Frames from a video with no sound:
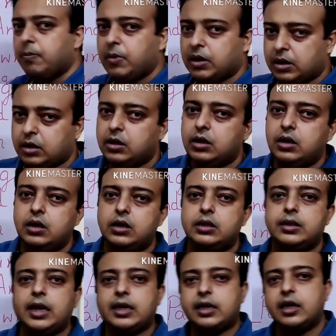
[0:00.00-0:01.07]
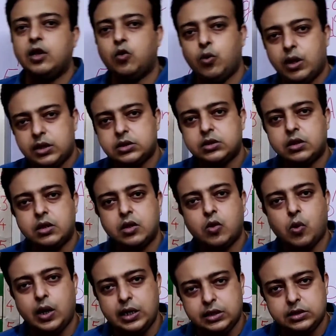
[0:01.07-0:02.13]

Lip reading: But that requires quite